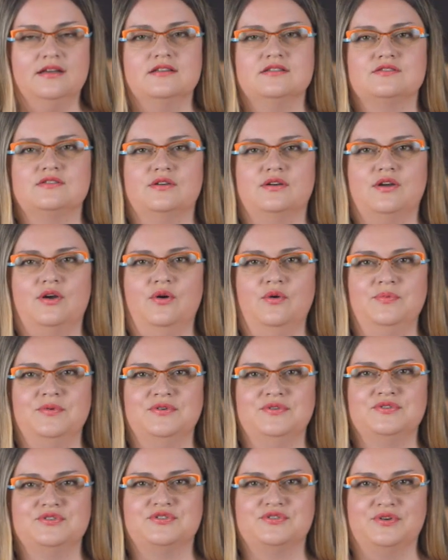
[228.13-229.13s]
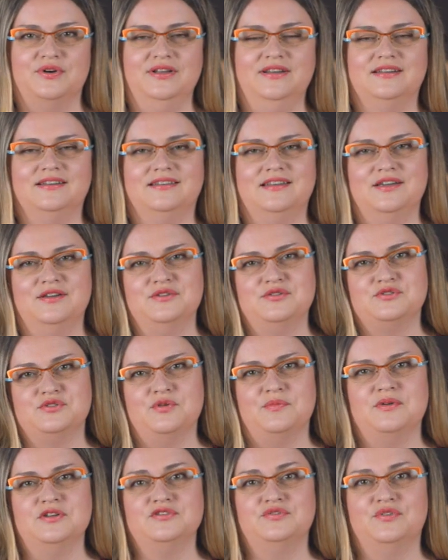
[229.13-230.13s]
So I hope you enjoyed, and thank you
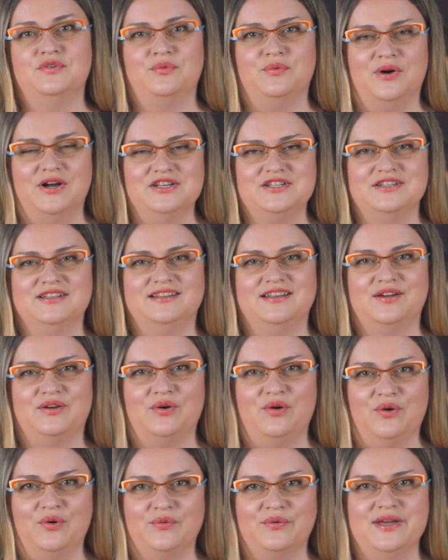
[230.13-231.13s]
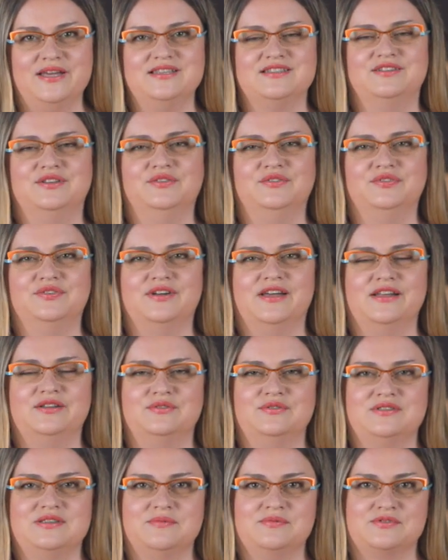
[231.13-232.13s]
so much for watching. Like always, don't forget
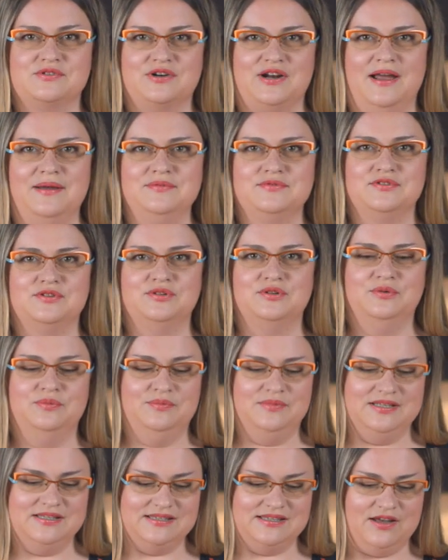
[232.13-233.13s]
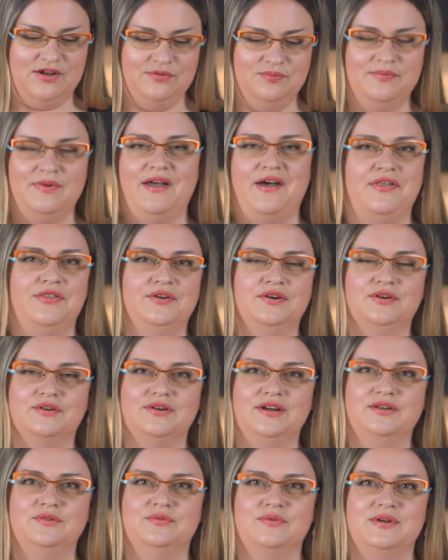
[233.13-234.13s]
to subscribe so you don't miss out on my other
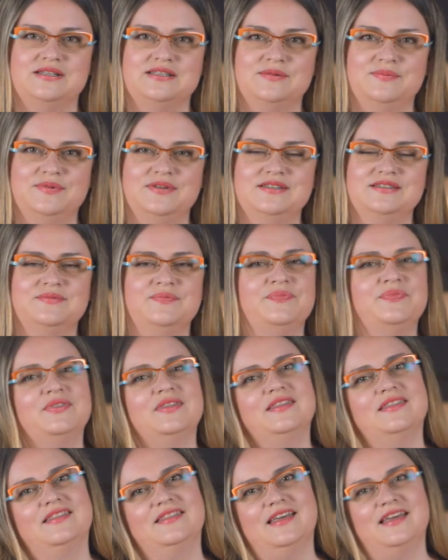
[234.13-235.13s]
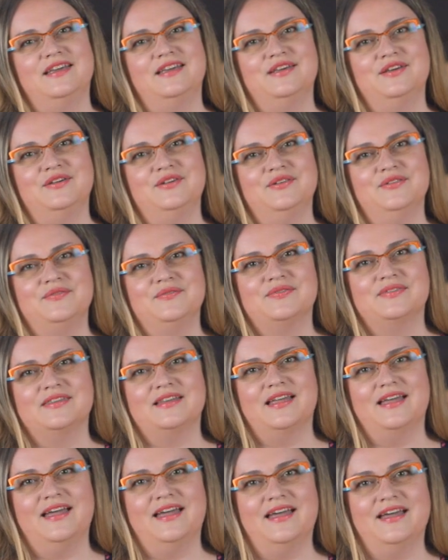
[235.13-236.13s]
great recipes. Thank you,
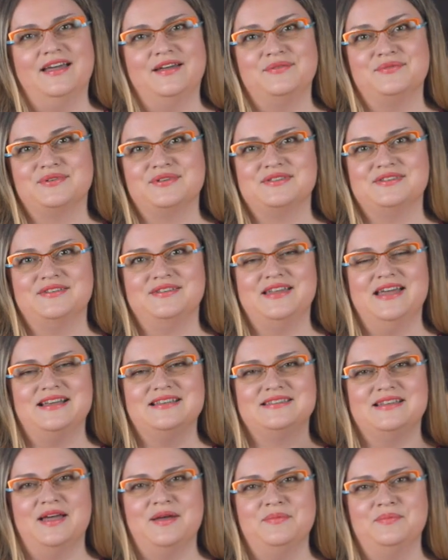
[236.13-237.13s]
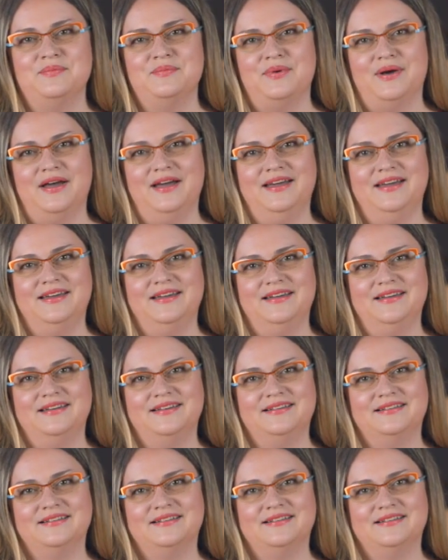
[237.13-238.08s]
and we'll see you next time. Bye!